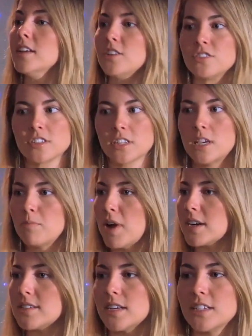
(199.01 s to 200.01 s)
and you just keep
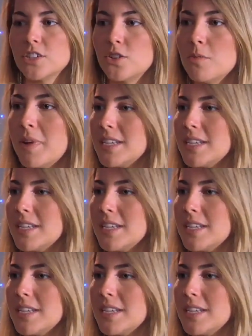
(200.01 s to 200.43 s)
practicing until you